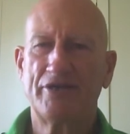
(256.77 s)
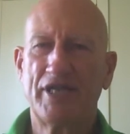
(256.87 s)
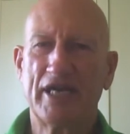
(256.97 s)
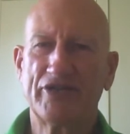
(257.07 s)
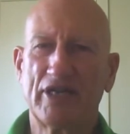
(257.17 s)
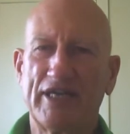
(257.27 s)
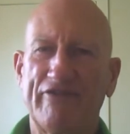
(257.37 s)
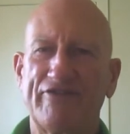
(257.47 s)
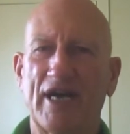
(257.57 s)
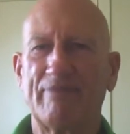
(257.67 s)
Down the
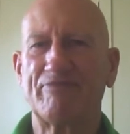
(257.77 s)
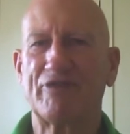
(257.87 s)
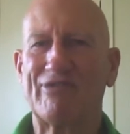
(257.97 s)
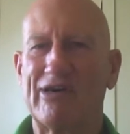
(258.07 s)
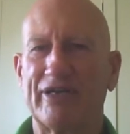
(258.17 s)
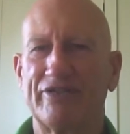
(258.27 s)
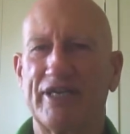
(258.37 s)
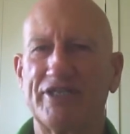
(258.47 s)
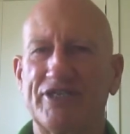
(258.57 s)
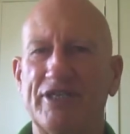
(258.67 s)
left, up the right.
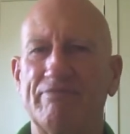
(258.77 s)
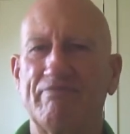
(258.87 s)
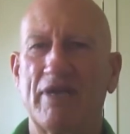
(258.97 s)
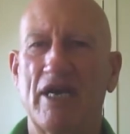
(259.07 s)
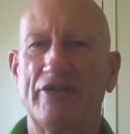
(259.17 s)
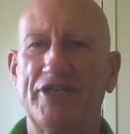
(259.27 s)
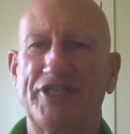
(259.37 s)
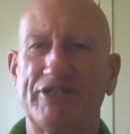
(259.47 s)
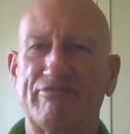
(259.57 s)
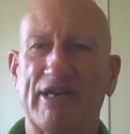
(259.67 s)
That's it.
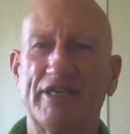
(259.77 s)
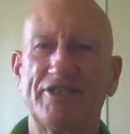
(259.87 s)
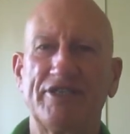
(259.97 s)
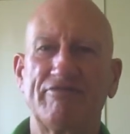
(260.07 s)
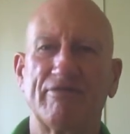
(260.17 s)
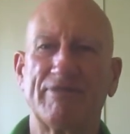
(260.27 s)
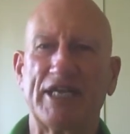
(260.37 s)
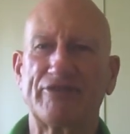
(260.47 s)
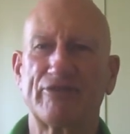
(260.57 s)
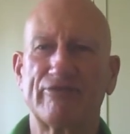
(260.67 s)
This is Francis from
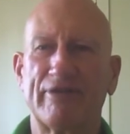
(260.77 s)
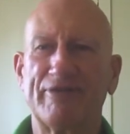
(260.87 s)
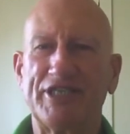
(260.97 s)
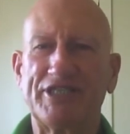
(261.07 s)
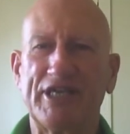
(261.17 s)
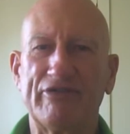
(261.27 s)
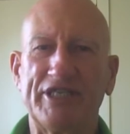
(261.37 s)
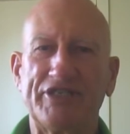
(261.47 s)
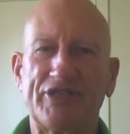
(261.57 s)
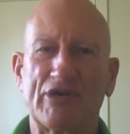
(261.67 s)

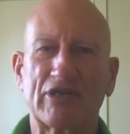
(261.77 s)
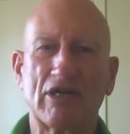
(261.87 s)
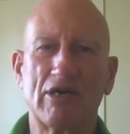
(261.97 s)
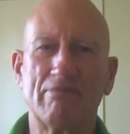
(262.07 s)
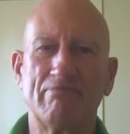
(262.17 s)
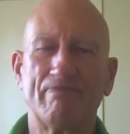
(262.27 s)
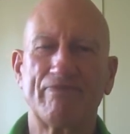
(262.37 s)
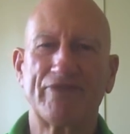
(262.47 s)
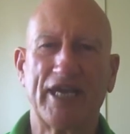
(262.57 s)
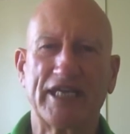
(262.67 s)
naturalremedyseries.com.
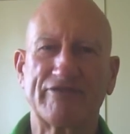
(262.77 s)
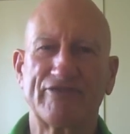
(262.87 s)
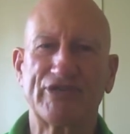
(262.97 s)
Thanks for